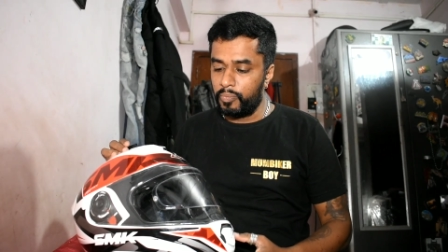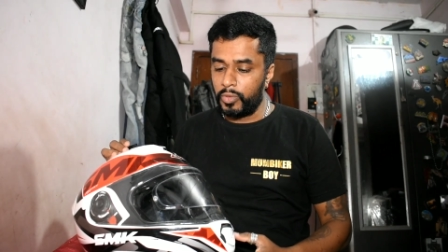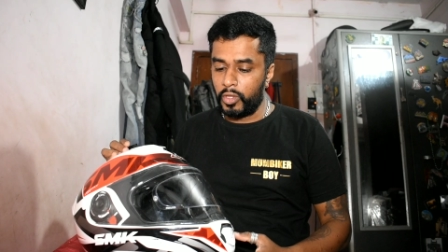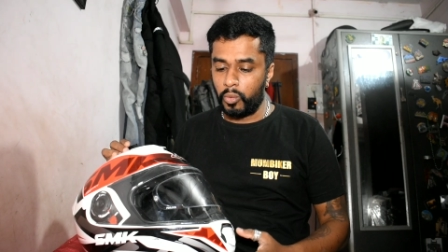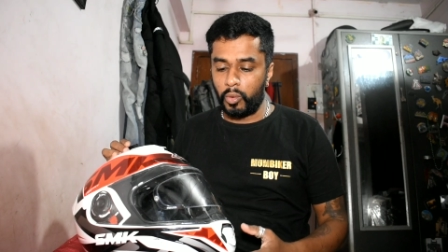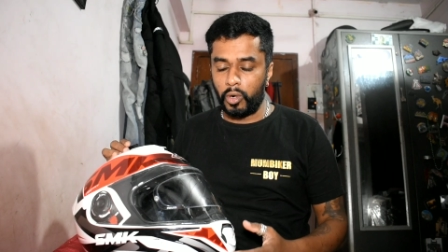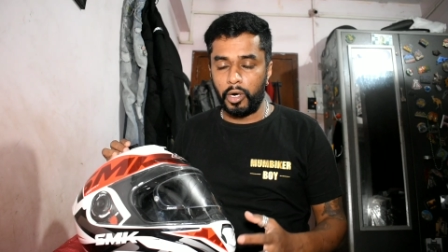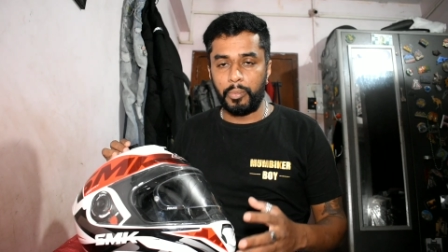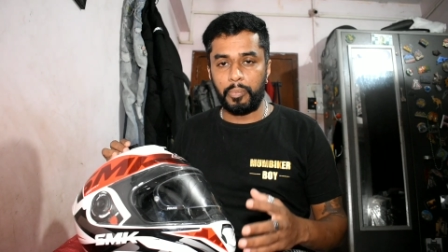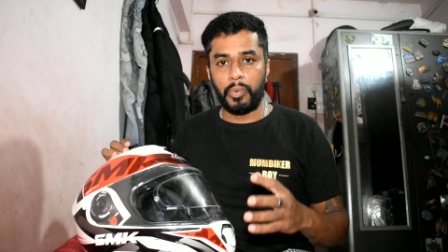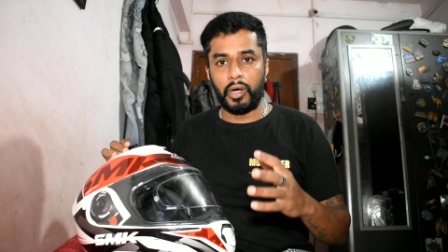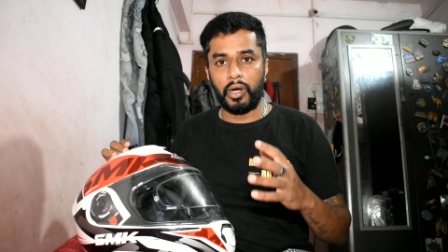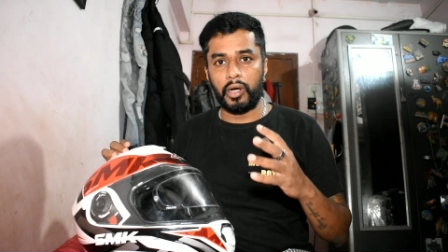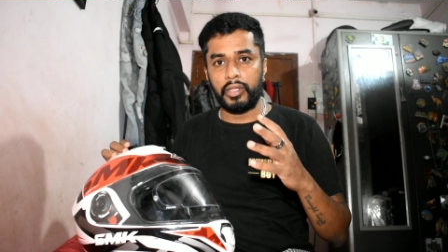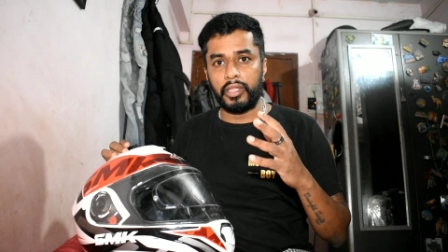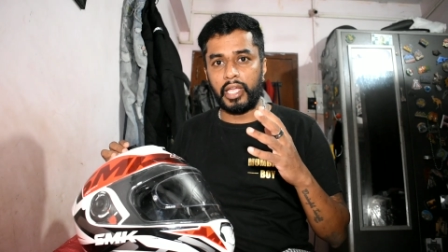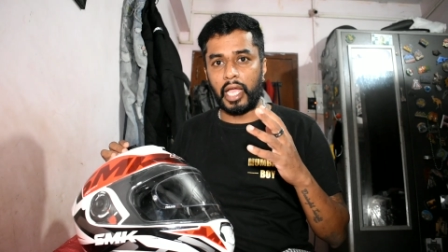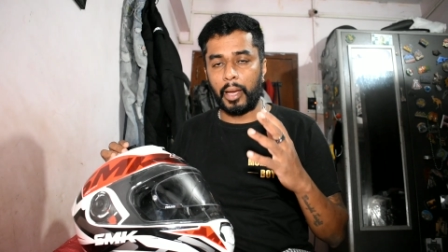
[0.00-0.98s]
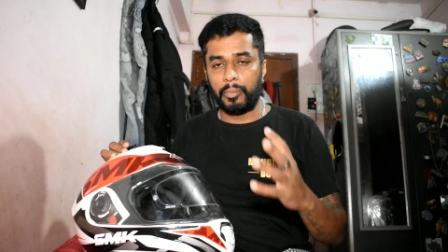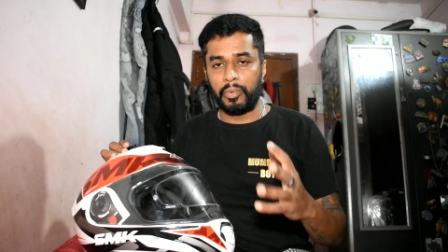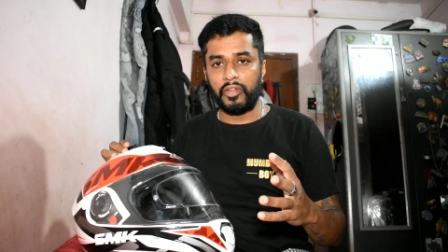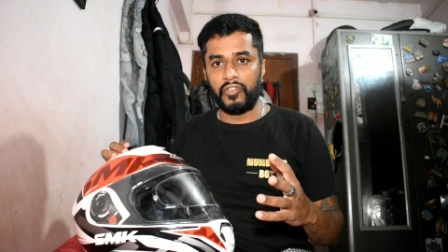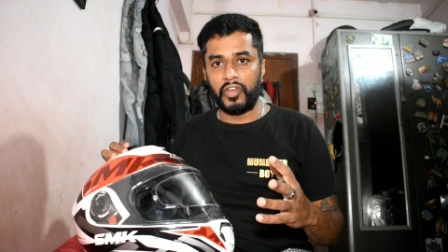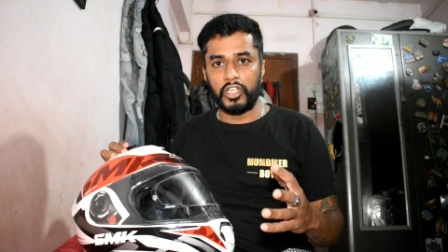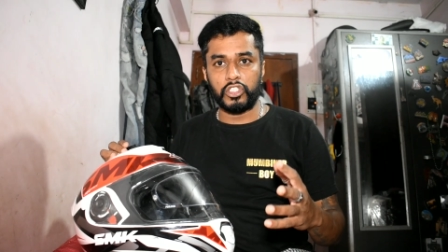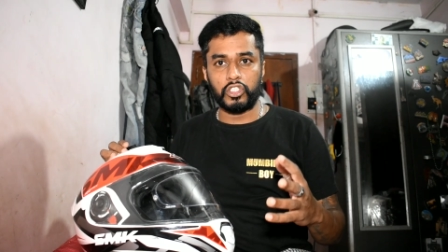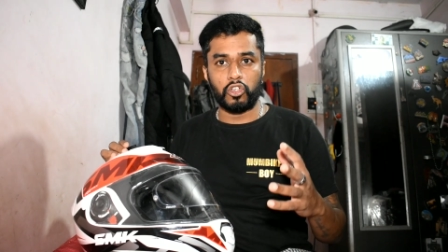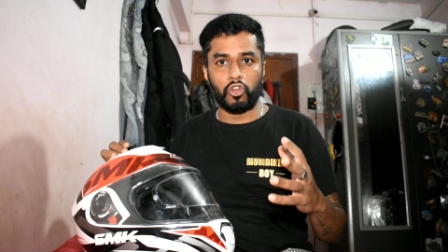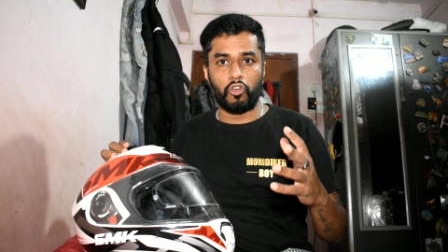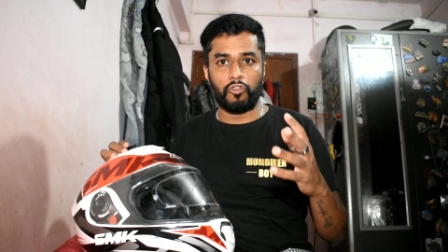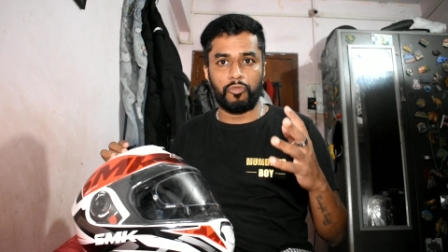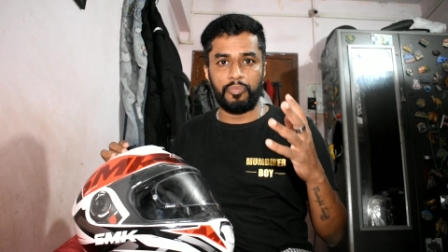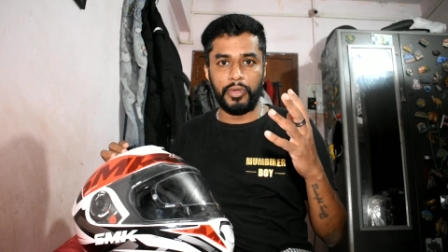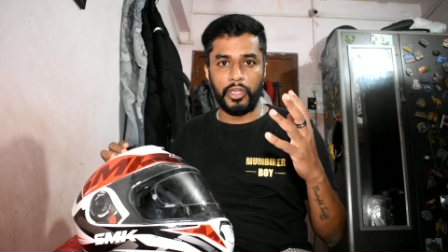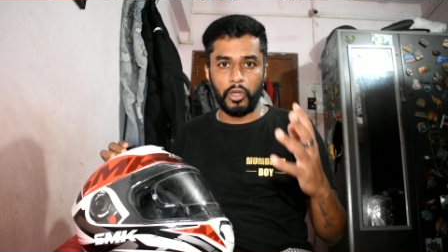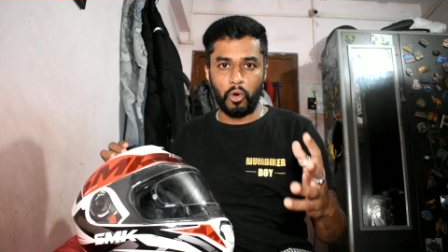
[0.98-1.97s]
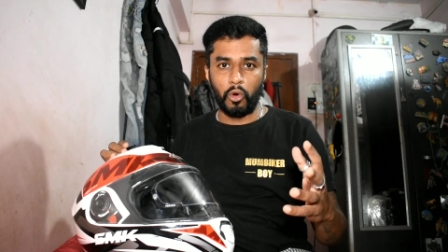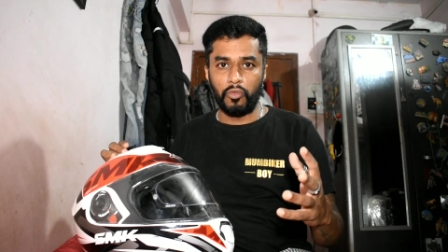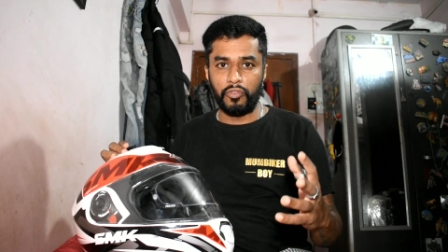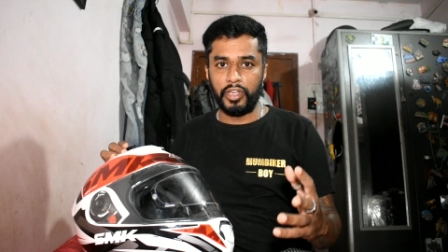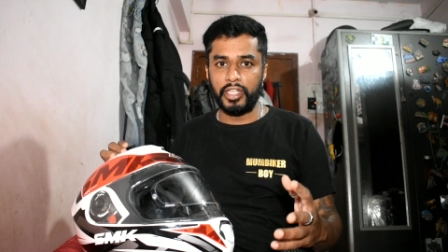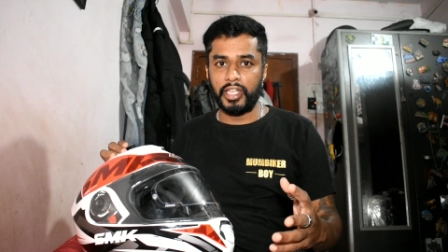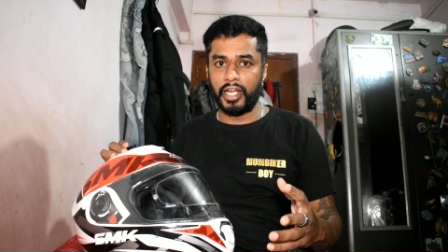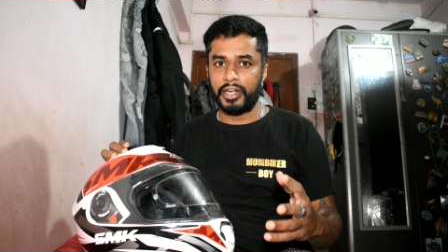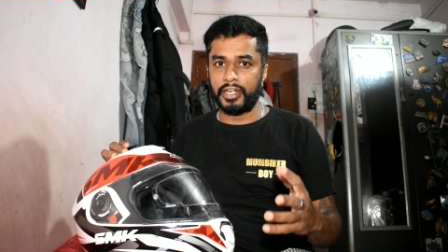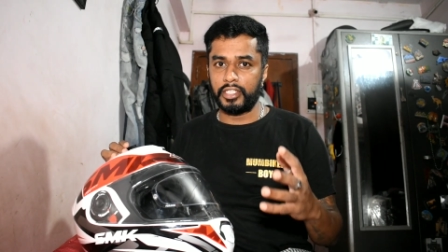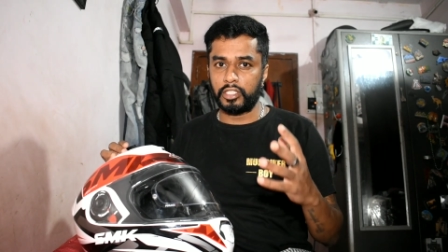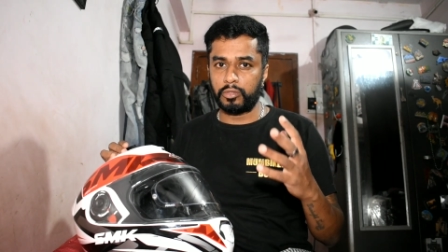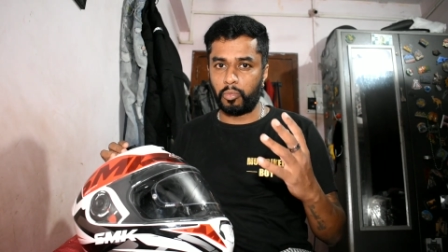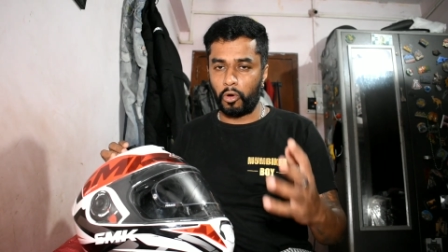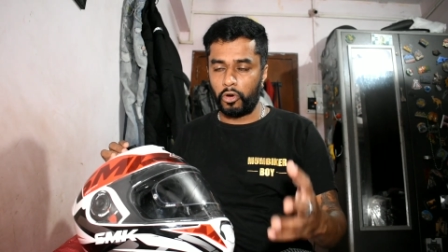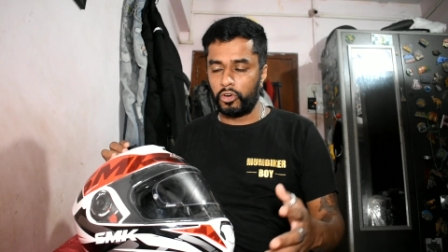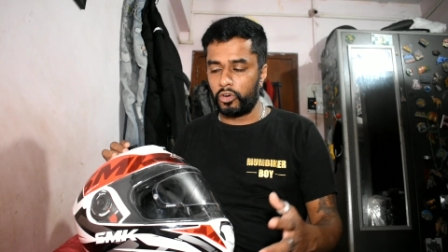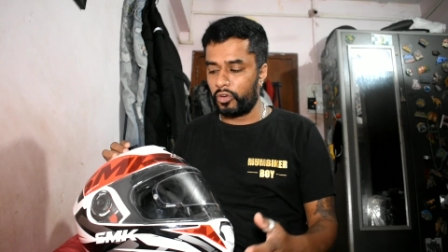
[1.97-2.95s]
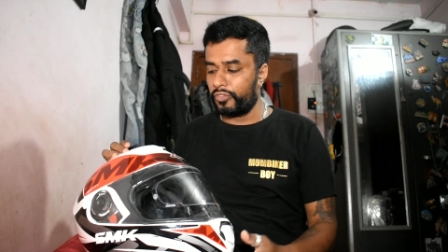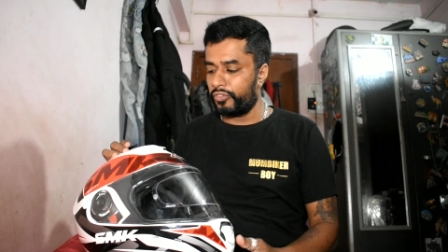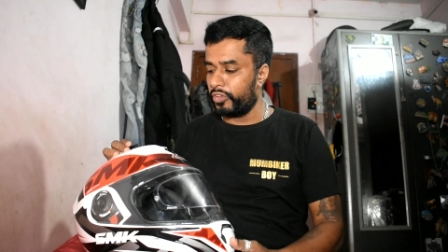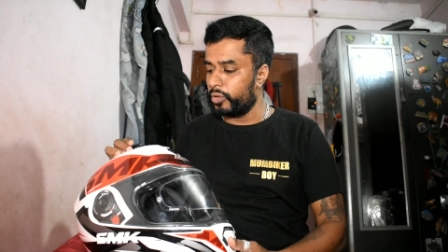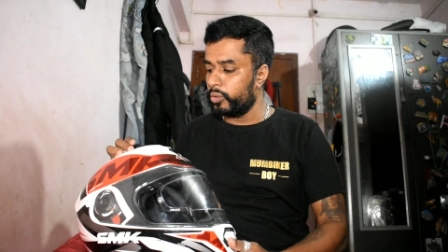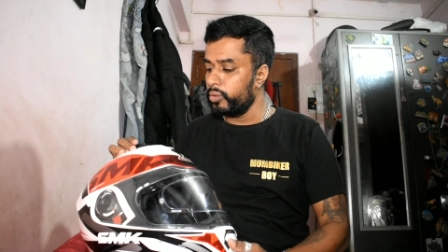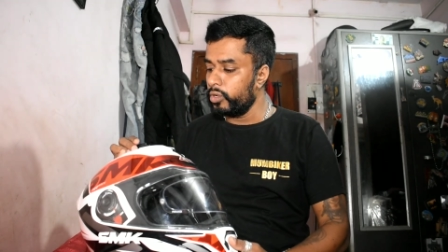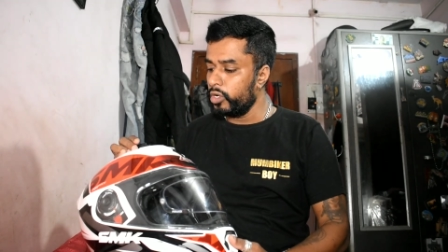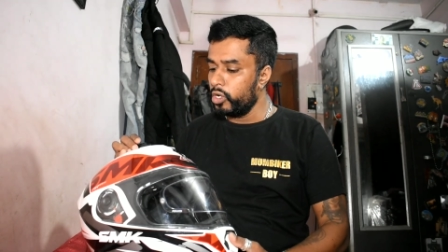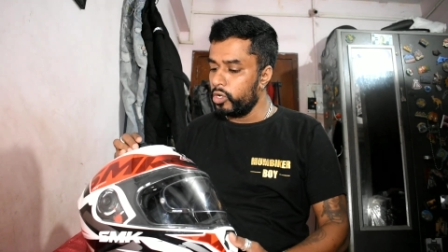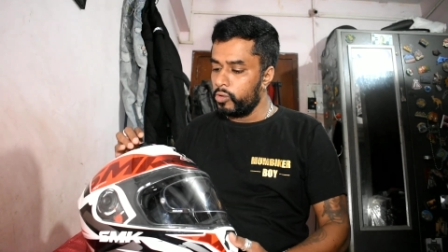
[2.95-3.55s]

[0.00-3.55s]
the word the abbreviation of POV, that is point of view.